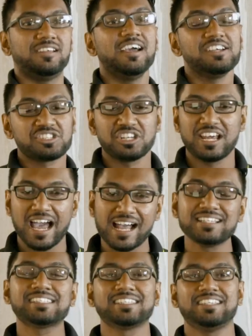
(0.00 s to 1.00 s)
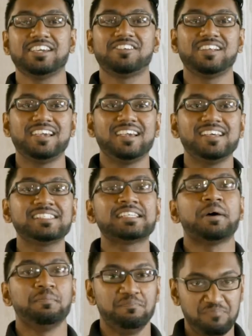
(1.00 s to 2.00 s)
So the answer there is
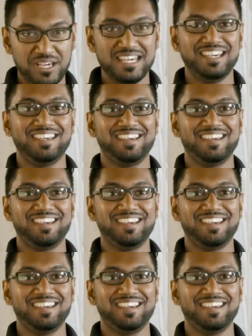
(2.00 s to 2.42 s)
B.